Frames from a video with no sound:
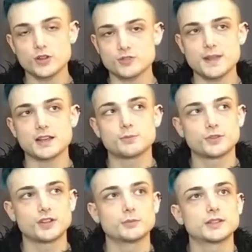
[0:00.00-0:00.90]
much
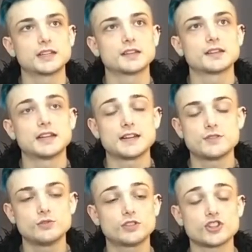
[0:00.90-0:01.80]
makeup was done with this, and
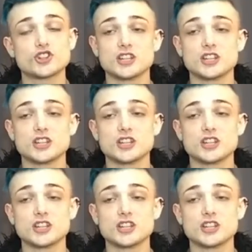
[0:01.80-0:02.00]
I've used